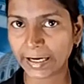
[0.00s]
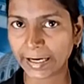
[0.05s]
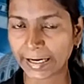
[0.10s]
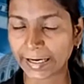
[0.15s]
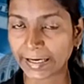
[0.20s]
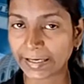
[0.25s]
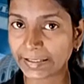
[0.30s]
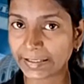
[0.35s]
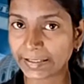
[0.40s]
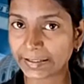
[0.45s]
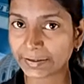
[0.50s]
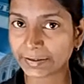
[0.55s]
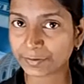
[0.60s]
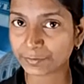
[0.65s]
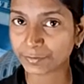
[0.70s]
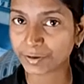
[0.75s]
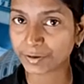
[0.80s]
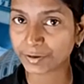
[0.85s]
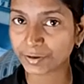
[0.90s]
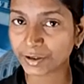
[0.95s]
And we
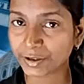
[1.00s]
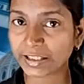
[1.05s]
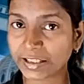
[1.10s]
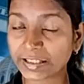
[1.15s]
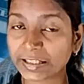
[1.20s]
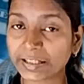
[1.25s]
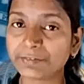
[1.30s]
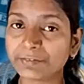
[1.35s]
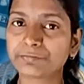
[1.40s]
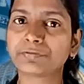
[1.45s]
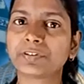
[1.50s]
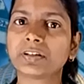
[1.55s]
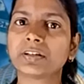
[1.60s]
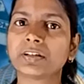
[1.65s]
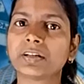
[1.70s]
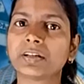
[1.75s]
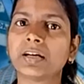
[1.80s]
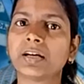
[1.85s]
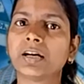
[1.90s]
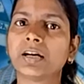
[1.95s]
know that if
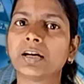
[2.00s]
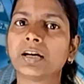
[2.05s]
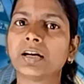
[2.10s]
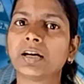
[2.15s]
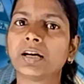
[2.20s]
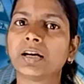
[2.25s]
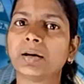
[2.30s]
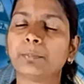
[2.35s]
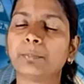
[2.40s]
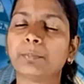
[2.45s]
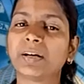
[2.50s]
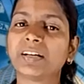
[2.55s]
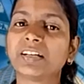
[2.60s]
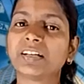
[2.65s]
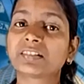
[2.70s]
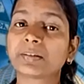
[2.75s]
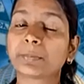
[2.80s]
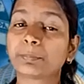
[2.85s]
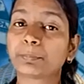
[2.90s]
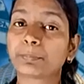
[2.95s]
money
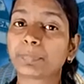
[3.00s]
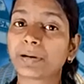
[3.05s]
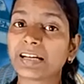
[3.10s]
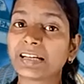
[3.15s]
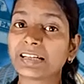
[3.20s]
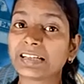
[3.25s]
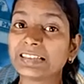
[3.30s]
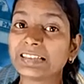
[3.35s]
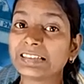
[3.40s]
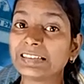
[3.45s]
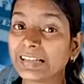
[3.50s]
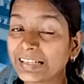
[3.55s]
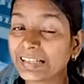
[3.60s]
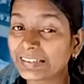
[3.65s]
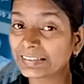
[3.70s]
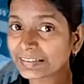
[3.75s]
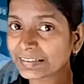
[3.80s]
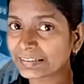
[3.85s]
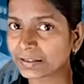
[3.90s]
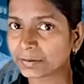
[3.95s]
supply is less
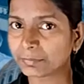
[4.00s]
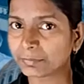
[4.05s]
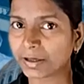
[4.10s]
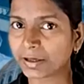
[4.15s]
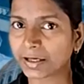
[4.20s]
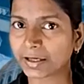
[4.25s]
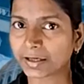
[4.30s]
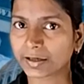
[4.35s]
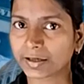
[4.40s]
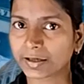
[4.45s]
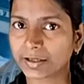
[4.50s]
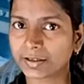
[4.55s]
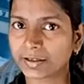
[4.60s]
in the market,